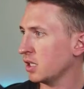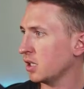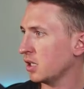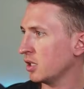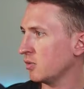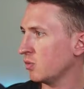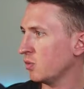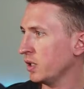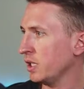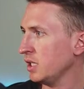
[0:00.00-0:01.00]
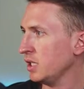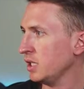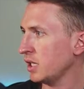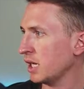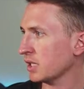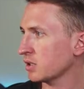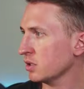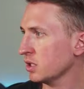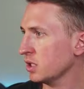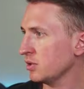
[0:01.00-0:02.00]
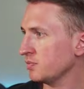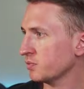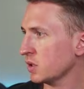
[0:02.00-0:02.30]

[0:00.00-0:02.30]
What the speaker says: we actually